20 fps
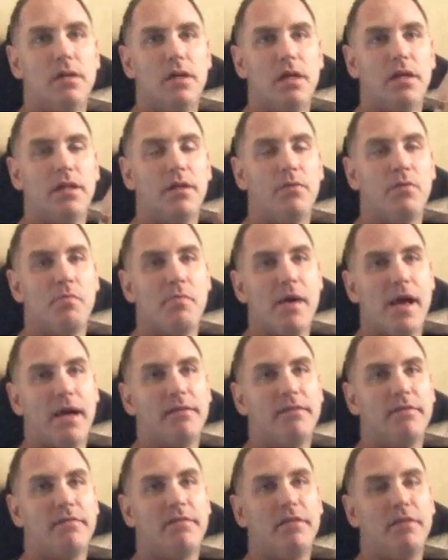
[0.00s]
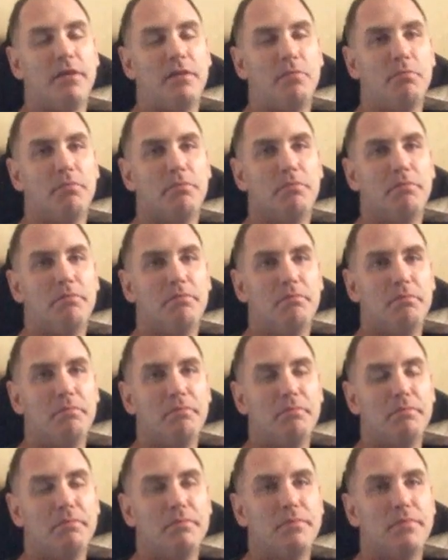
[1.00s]
and then went back to sleep,
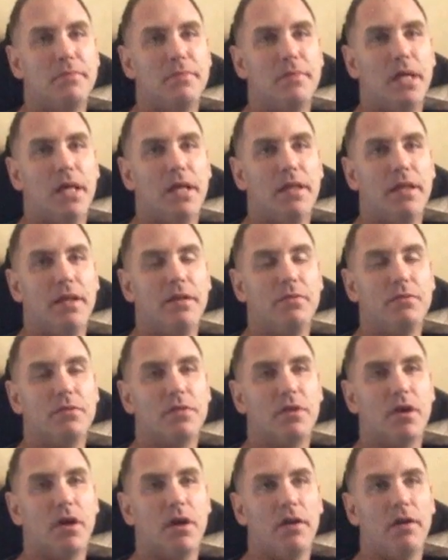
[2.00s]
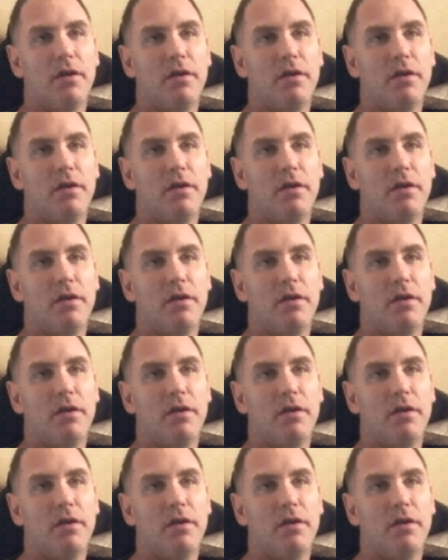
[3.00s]
and then he was gone.